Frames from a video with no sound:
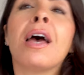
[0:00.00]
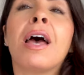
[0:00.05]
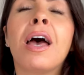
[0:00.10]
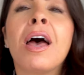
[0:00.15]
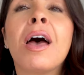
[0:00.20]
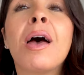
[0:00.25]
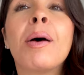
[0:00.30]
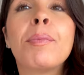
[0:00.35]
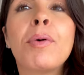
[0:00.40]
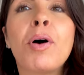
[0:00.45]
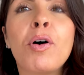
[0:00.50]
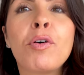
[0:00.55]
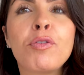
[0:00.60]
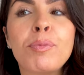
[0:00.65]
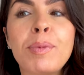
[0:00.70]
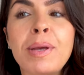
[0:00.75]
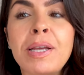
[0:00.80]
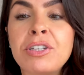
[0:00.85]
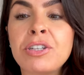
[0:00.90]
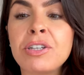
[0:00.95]
um,
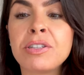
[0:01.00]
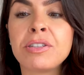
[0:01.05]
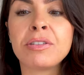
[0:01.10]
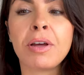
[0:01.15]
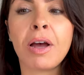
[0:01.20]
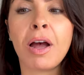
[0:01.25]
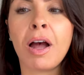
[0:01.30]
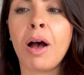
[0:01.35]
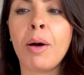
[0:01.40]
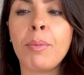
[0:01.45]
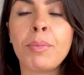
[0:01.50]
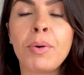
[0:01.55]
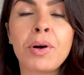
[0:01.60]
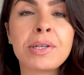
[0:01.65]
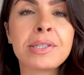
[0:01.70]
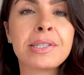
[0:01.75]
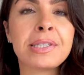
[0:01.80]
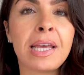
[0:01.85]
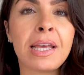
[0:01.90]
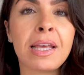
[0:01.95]
of me just
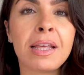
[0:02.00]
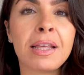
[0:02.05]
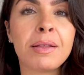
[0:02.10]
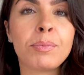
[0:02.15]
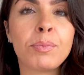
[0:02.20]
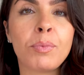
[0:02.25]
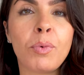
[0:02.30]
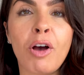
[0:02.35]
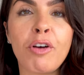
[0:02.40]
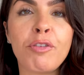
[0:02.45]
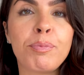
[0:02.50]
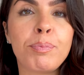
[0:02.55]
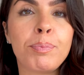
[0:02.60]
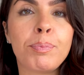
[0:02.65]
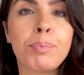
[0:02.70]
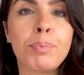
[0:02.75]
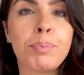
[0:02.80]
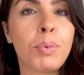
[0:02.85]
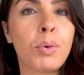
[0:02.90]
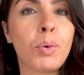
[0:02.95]
unboxing what
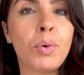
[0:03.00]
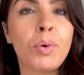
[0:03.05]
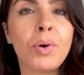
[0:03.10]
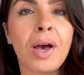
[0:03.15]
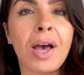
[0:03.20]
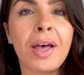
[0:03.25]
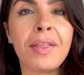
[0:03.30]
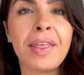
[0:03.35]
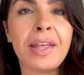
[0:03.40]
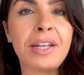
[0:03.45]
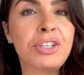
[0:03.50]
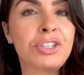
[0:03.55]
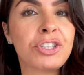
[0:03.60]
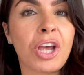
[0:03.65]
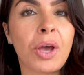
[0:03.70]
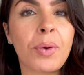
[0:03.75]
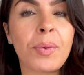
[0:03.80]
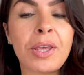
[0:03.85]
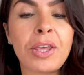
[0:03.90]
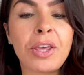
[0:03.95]
I've bought and then
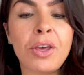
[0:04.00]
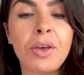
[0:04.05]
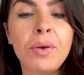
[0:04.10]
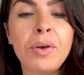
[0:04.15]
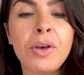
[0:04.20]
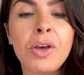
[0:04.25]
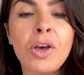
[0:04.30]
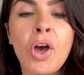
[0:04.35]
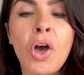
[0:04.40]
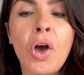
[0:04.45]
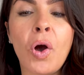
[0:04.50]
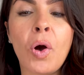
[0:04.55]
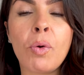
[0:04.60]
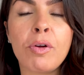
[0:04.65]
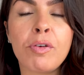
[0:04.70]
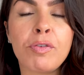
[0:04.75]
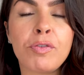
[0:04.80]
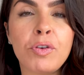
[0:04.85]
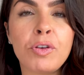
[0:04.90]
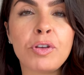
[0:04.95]
showing you,
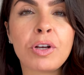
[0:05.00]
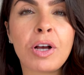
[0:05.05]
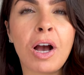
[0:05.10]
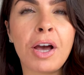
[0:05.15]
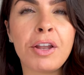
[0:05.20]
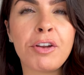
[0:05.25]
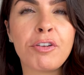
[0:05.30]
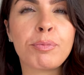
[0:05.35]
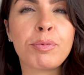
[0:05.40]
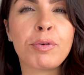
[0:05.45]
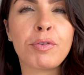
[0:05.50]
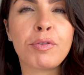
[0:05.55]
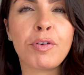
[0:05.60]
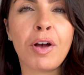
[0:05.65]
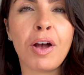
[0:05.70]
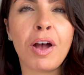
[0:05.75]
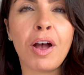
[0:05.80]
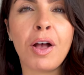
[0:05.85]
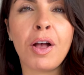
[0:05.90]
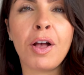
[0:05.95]
or if you kind of
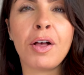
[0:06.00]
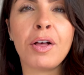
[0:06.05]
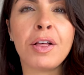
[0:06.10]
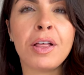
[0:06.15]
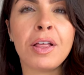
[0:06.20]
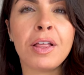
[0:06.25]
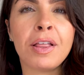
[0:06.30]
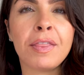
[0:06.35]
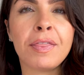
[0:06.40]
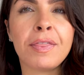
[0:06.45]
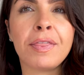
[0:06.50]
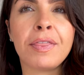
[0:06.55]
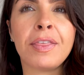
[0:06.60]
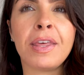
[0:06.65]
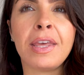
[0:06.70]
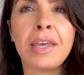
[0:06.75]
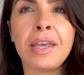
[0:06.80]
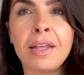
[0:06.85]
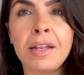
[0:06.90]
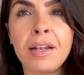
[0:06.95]
prefer
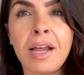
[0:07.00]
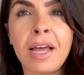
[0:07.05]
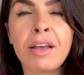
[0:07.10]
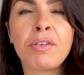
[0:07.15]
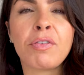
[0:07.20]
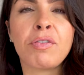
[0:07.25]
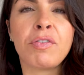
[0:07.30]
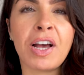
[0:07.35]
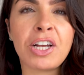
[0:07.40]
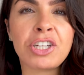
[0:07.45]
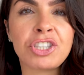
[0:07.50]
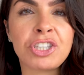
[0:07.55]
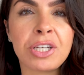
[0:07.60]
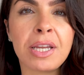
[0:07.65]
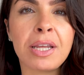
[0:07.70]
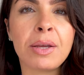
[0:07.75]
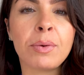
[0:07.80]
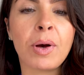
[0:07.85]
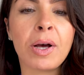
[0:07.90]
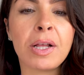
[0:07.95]
the like
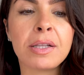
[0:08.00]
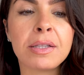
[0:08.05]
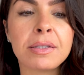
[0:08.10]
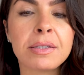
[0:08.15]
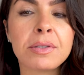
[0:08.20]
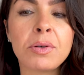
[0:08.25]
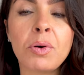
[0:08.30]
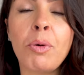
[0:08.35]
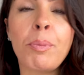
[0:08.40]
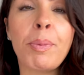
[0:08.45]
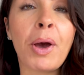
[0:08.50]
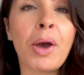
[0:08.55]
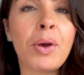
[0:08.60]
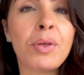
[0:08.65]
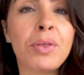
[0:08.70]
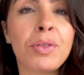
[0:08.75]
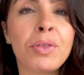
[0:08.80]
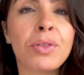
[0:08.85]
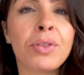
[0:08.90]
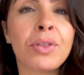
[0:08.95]
fashiony ones or
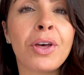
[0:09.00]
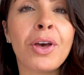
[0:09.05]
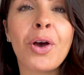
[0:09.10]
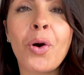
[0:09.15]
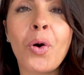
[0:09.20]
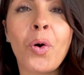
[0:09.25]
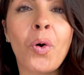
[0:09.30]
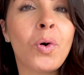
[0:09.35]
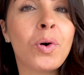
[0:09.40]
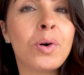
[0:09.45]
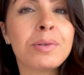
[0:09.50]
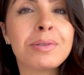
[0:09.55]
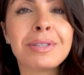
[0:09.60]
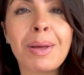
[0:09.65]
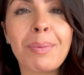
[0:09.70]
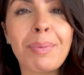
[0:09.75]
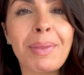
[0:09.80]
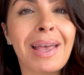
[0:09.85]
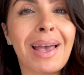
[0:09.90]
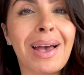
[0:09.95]
both or
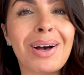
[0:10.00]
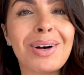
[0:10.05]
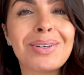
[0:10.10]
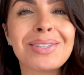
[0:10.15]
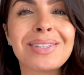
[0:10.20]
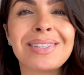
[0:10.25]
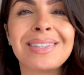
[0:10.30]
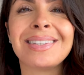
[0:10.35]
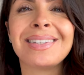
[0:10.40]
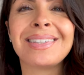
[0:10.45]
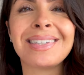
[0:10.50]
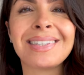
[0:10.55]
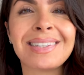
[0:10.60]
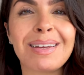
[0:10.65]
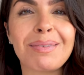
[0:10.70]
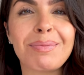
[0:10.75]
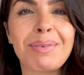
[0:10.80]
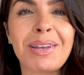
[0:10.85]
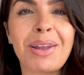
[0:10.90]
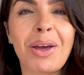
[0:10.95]
something else, just
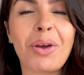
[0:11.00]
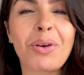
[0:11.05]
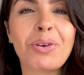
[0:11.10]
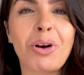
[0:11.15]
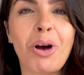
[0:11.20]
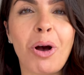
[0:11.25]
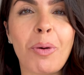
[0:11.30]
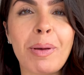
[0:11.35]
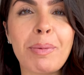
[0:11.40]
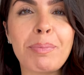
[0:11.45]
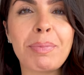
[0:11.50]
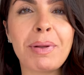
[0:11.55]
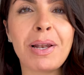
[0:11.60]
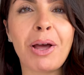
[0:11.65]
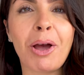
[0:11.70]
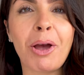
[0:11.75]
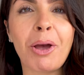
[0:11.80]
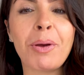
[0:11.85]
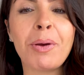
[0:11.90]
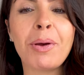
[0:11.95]
let me know, comment
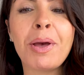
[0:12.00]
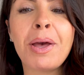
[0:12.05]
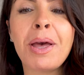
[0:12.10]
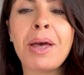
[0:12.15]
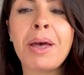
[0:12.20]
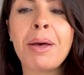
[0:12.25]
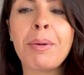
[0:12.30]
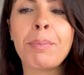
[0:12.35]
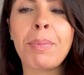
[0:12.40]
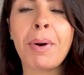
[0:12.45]
below.